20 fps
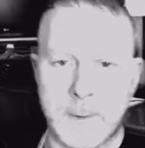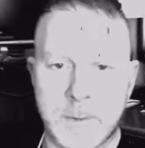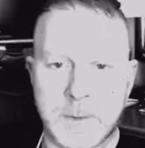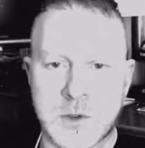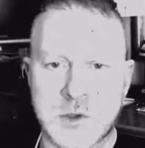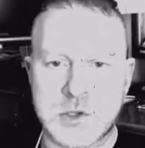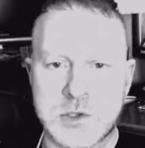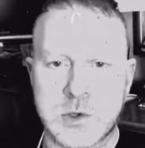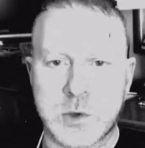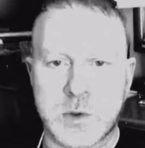
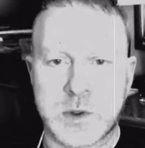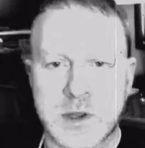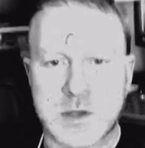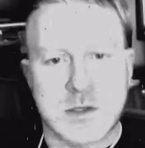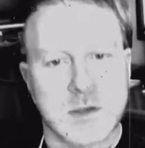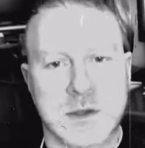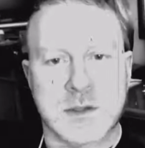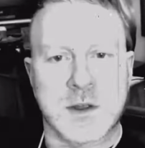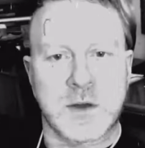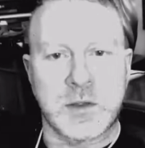Let's do
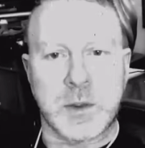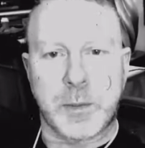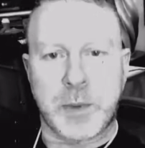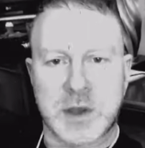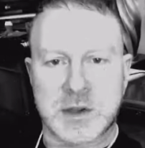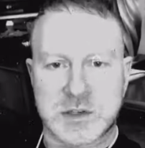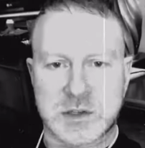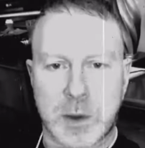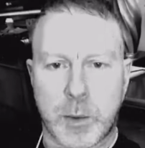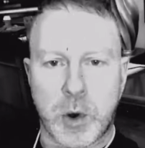this. Let's have the
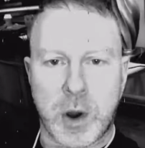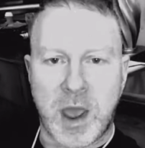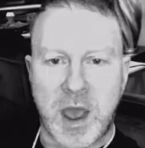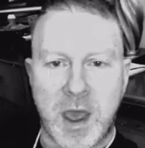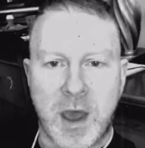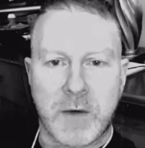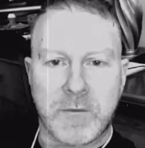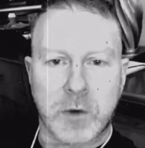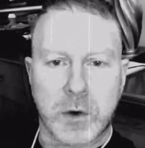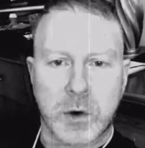best summer
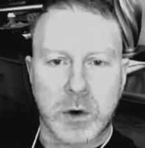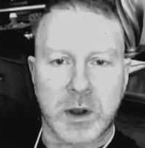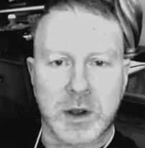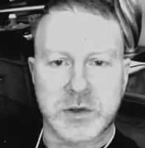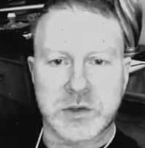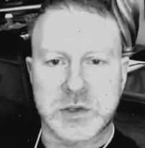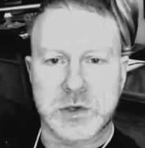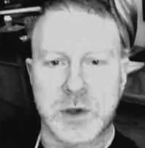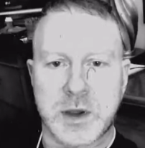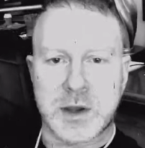ever.
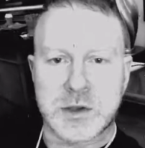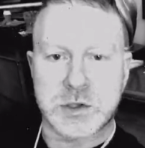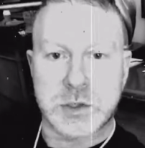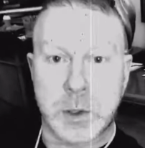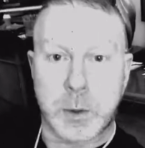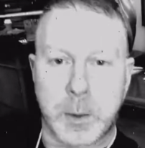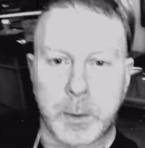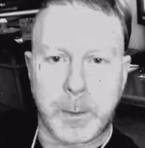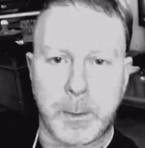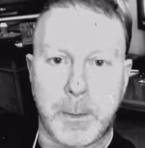see you guys
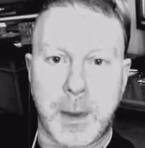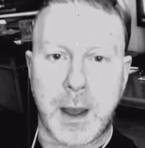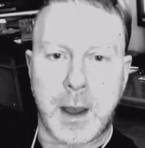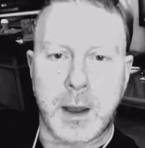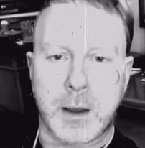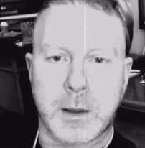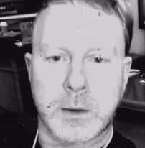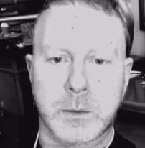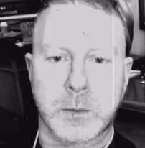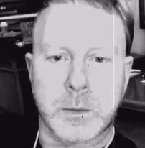soon.
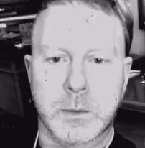Bye.